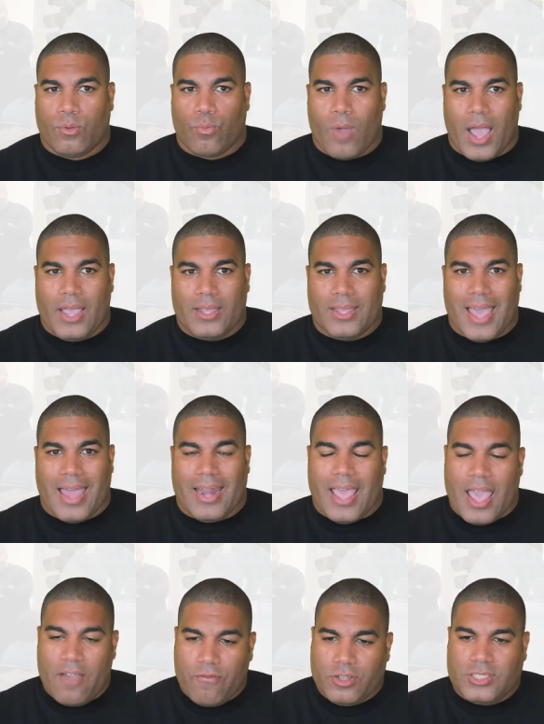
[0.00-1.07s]
right, at
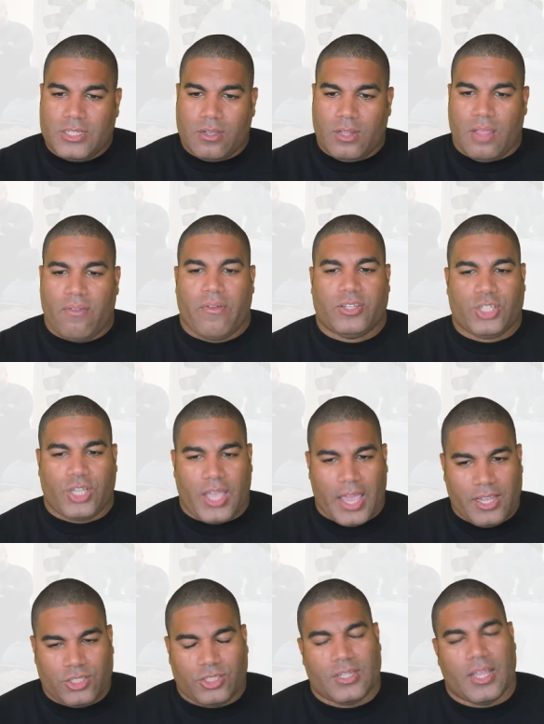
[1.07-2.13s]
every single level of
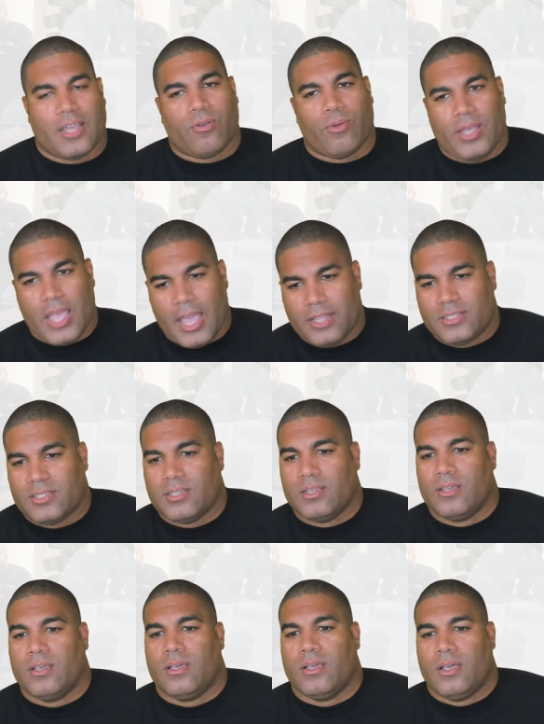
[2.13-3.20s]
education that creates
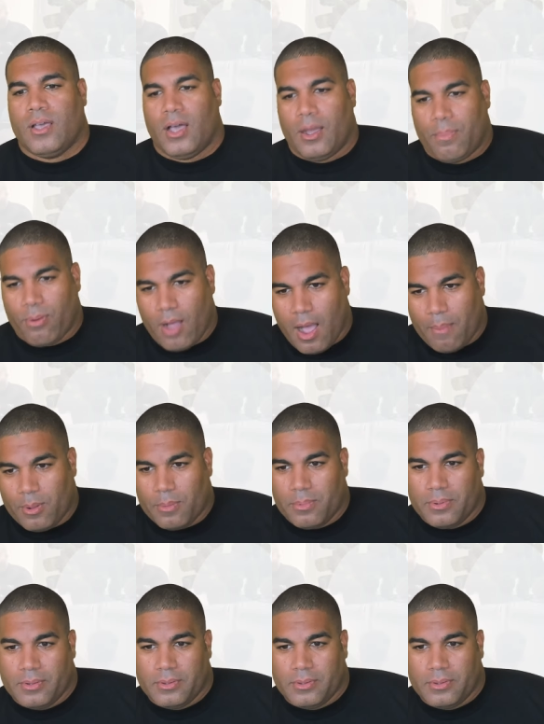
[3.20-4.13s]
a problem.